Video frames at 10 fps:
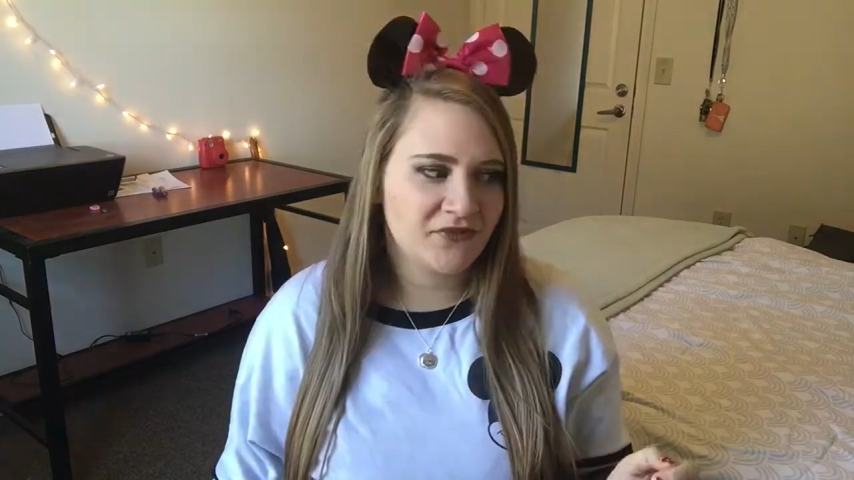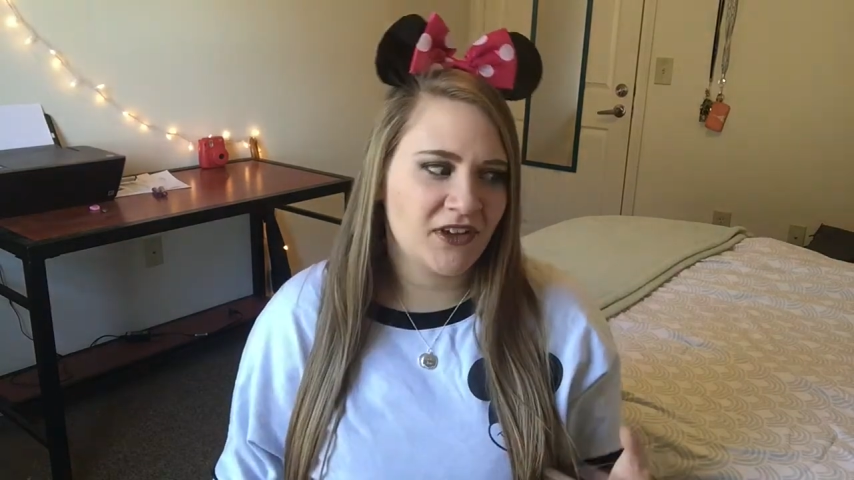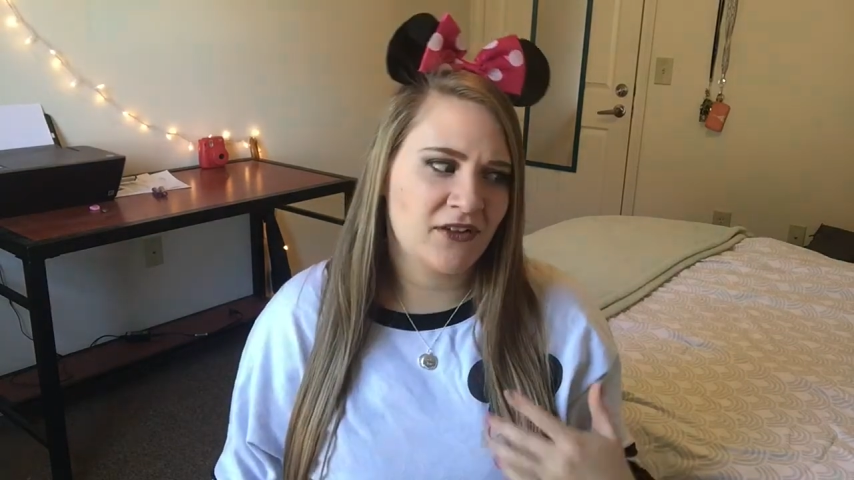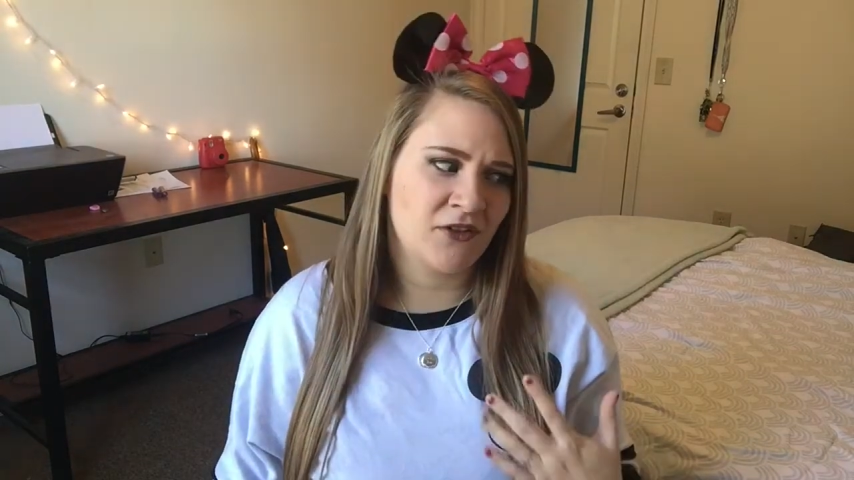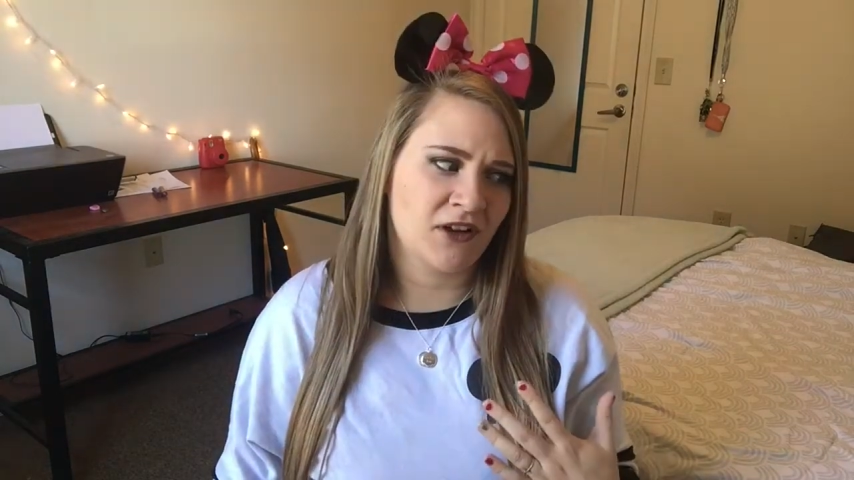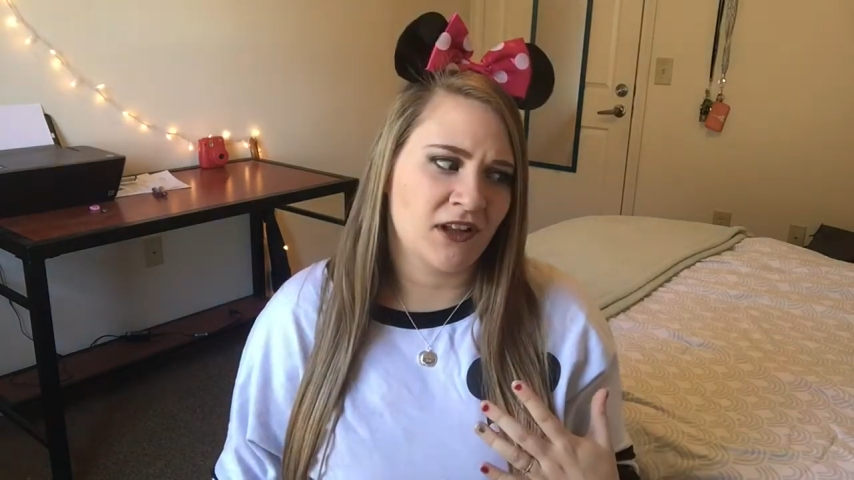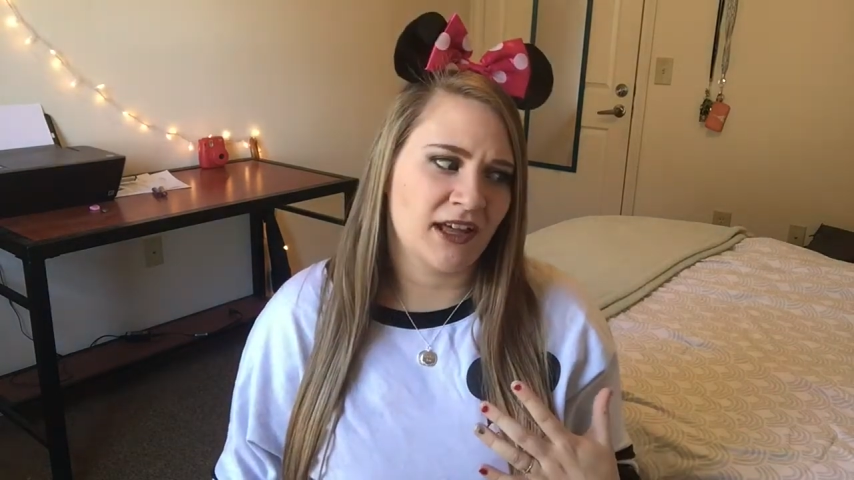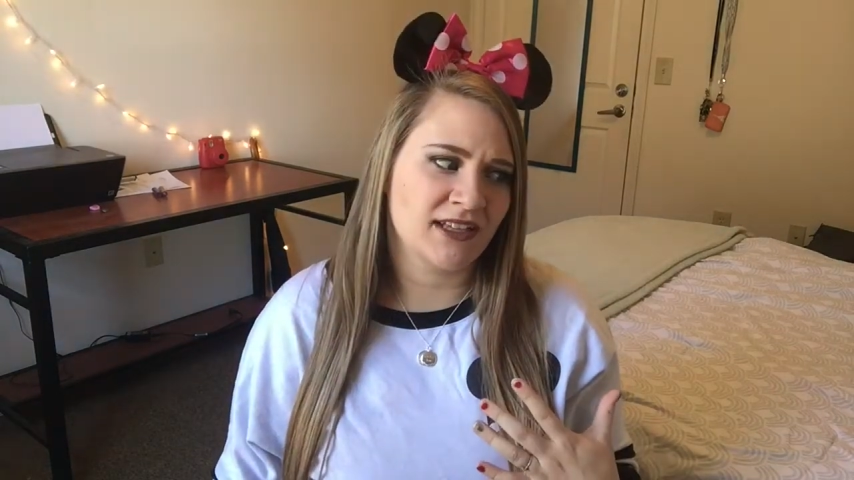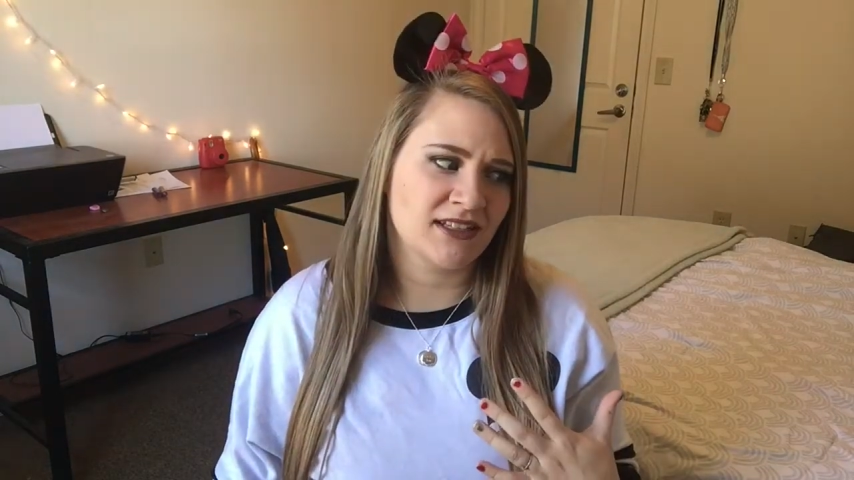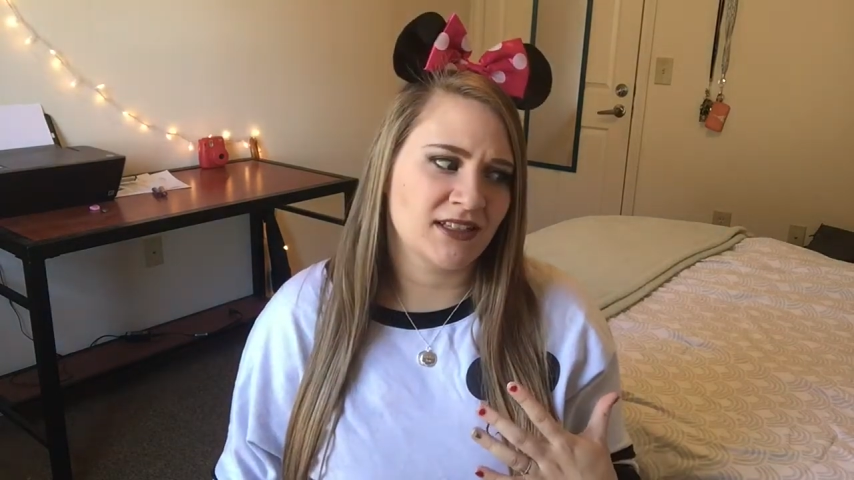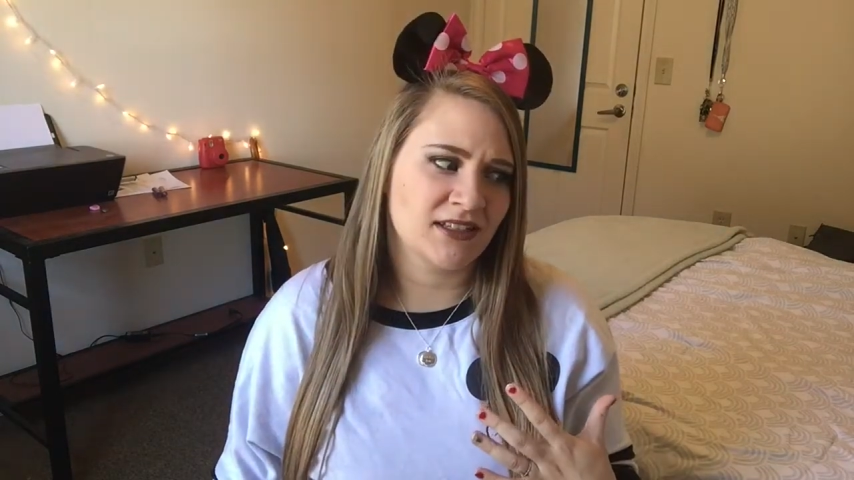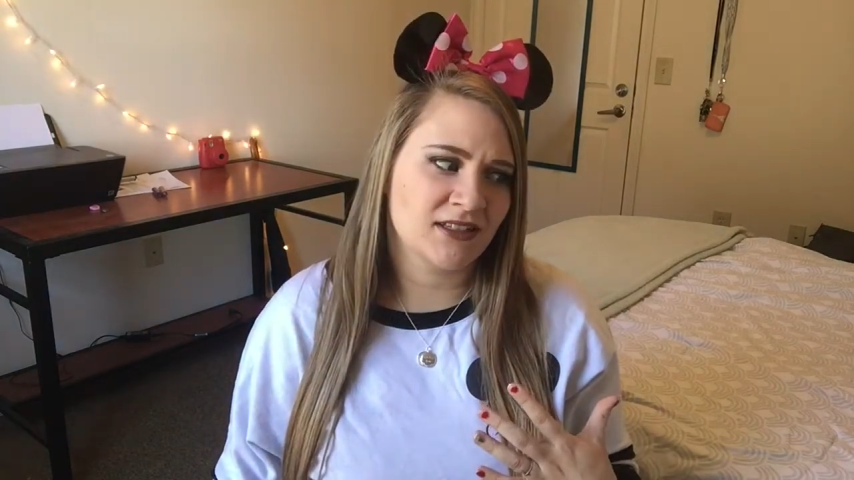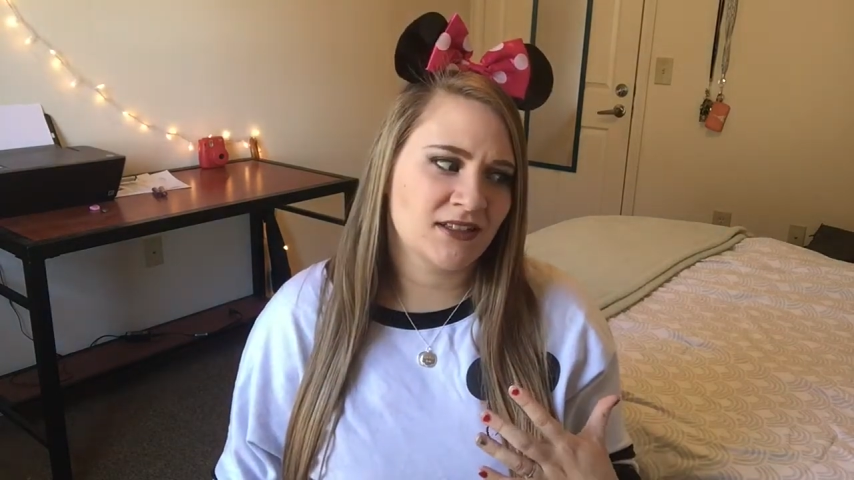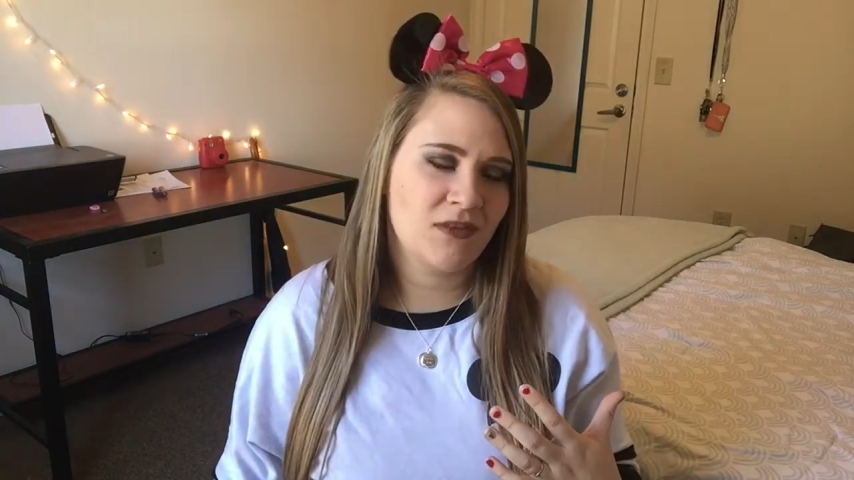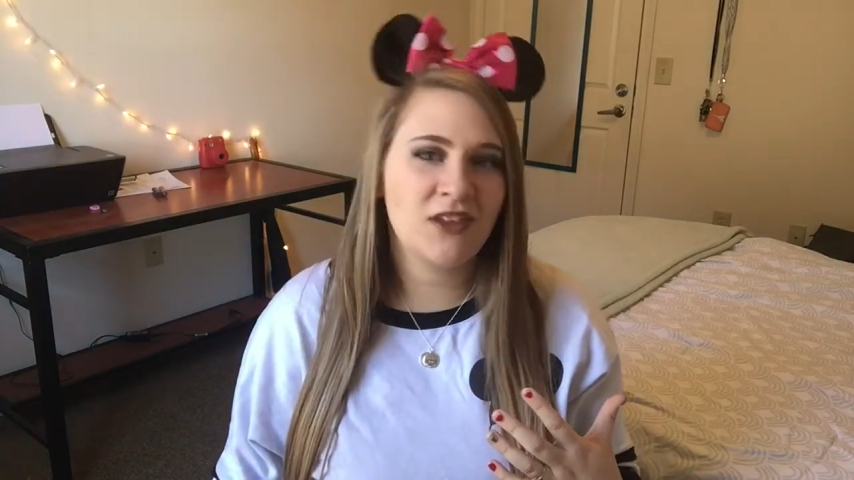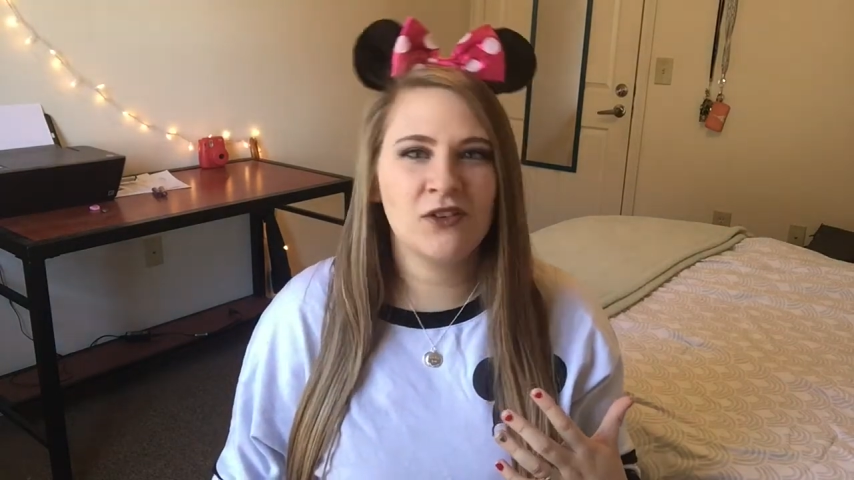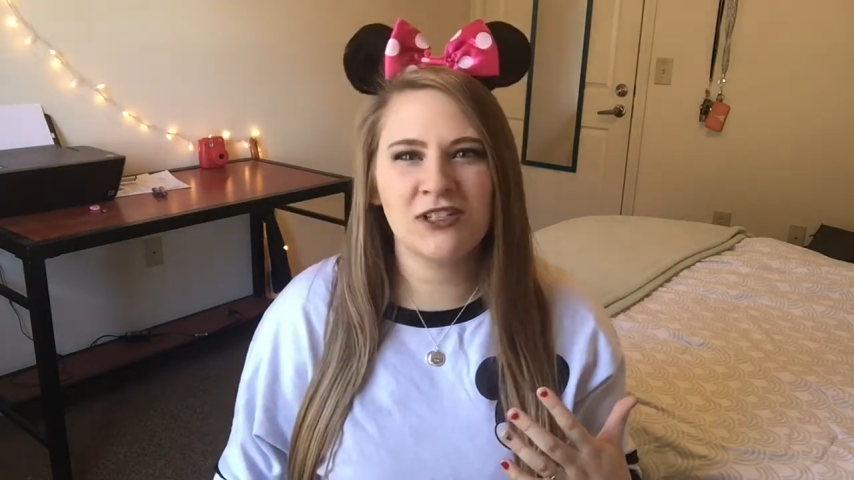Favorite classic. Either